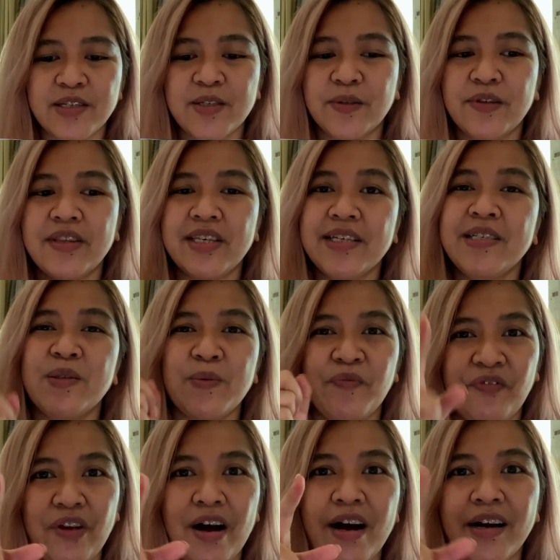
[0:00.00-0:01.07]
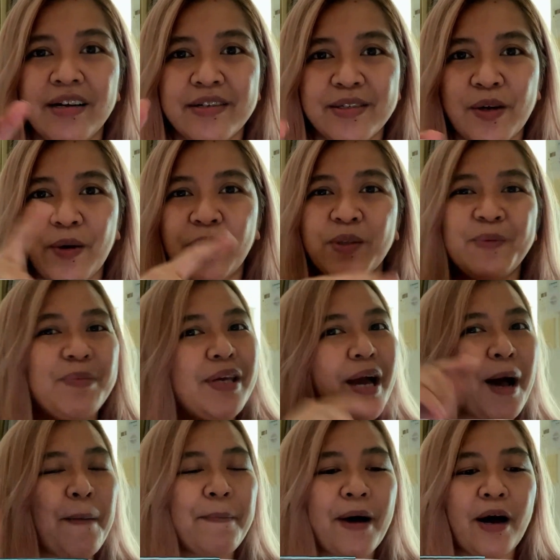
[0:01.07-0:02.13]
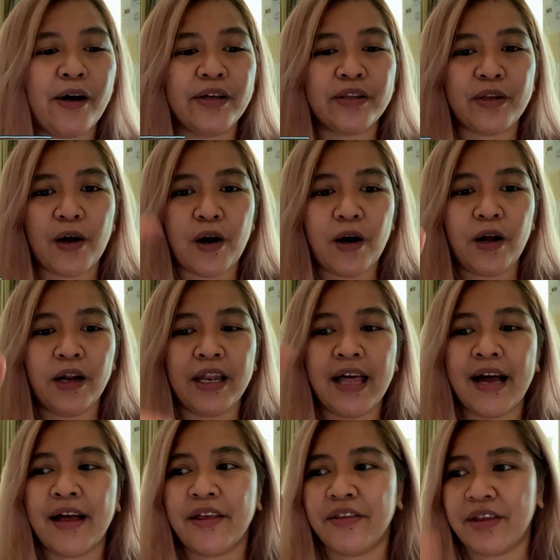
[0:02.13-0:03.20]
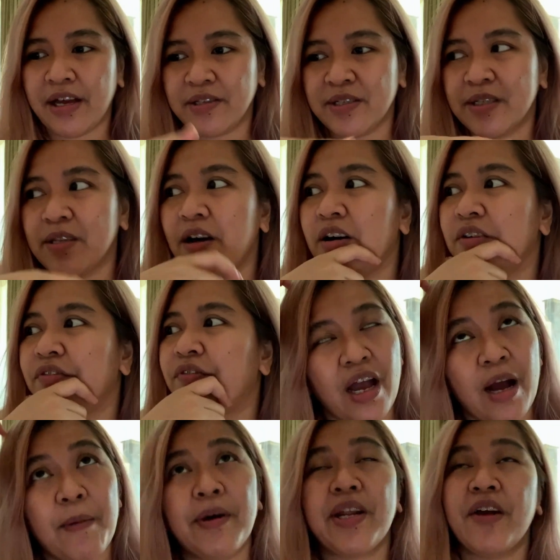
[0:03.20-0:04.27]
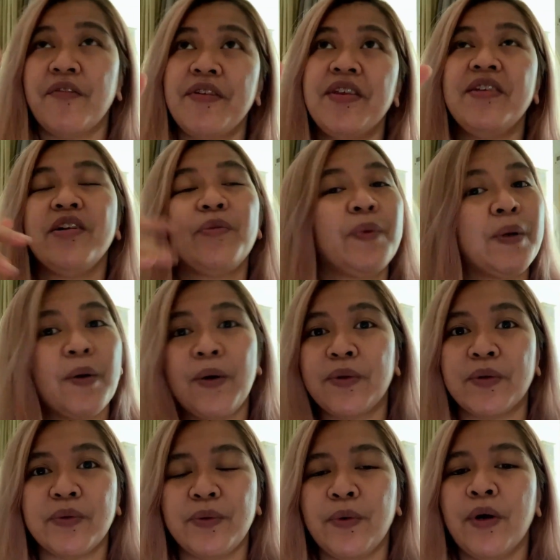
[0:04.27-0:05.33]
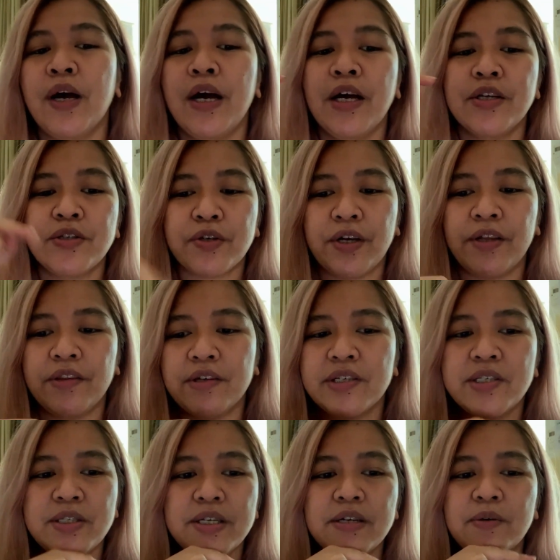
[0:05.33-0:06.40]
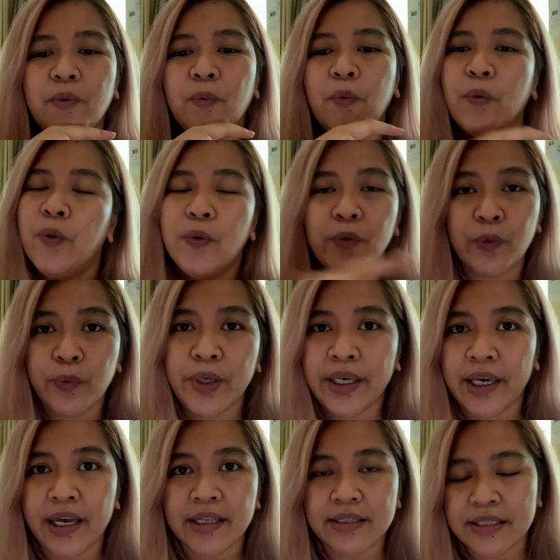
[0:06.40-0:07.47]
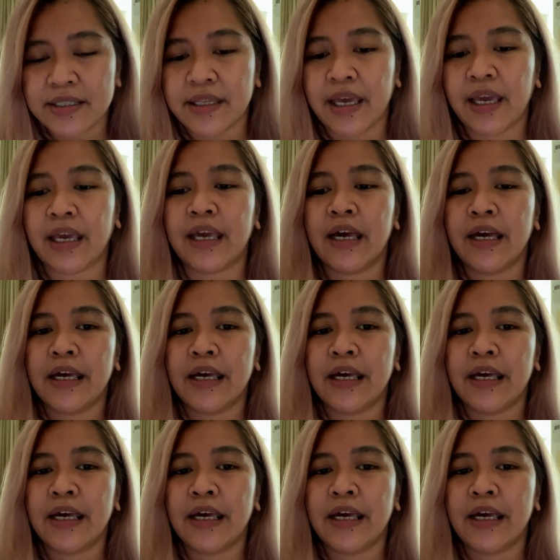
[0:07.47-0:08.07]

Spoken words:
So this vlog is going to be about all that stuff, about everything that we're going to do during this whole weekend stay